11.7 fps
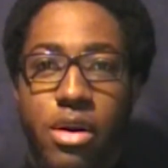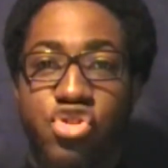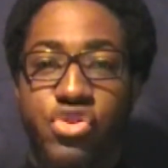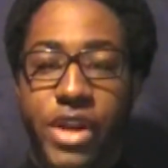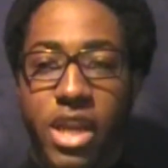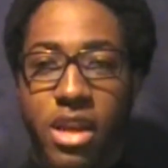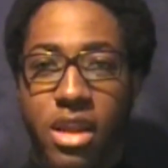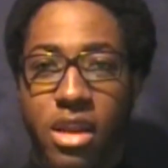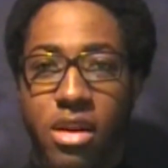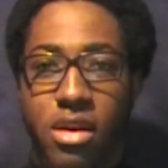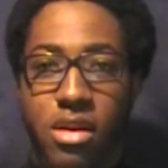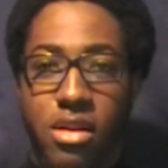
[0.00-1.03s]

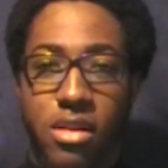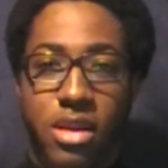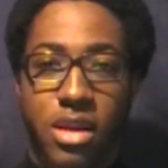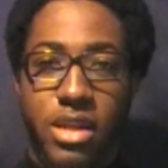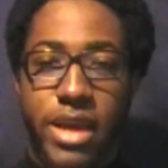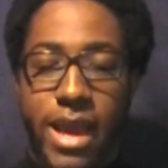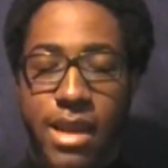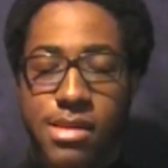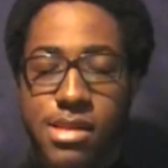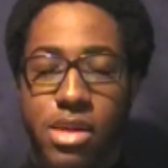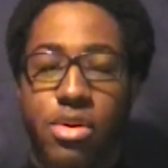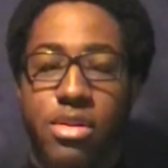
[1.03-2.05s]
draining the
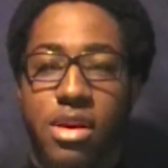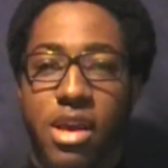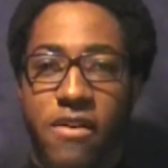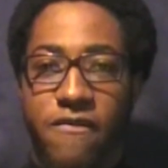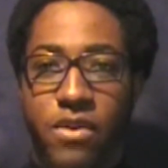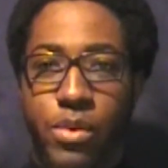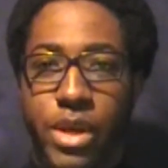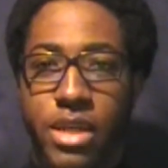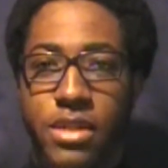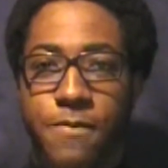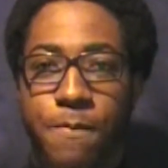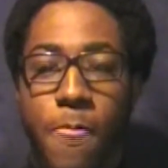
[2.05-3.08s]
dialysate or the
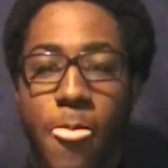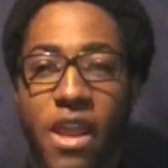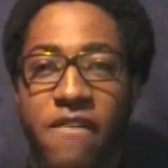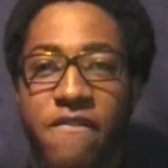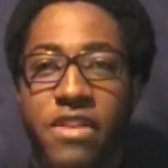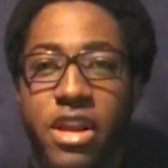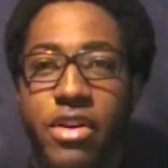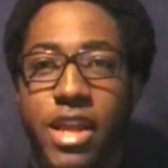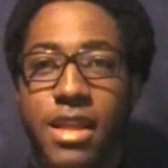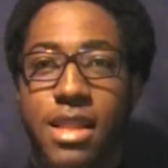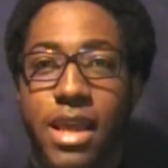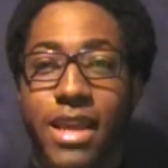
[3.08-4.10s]
effluent, if there
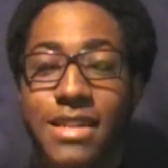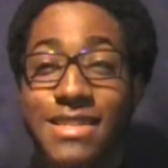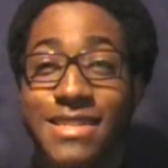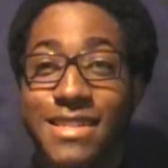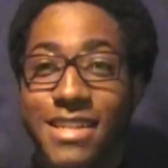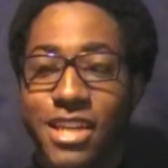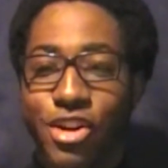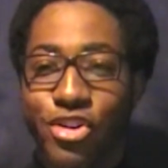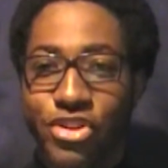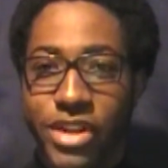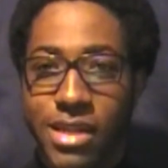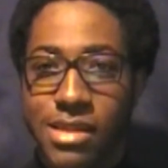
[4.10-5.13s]
is a
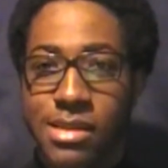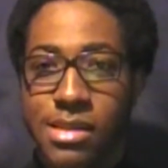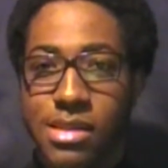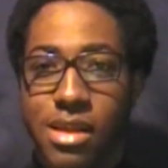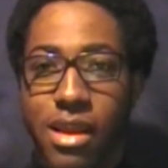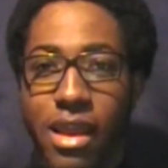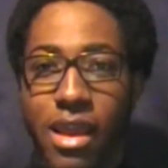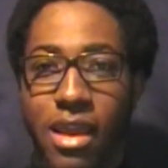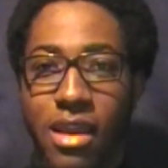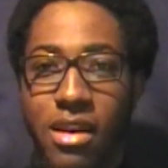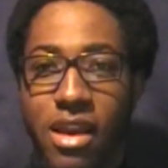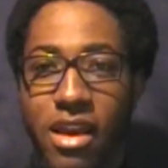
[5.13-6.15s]
decrease
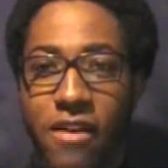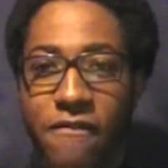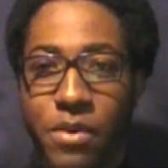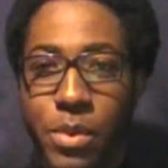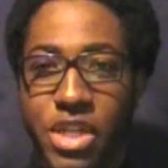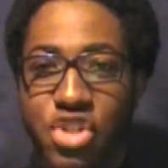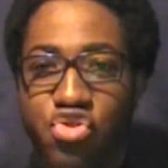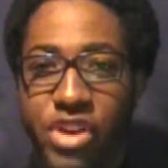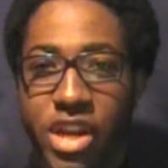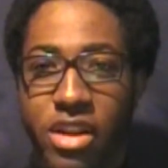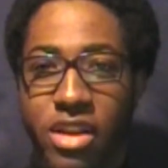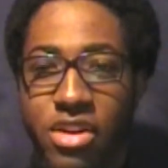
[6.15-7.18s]
in effluent
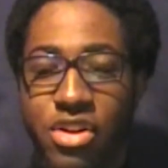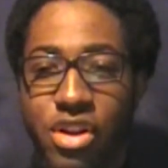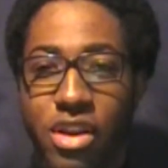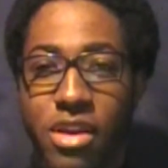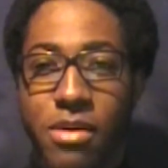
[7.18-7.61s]
drainage,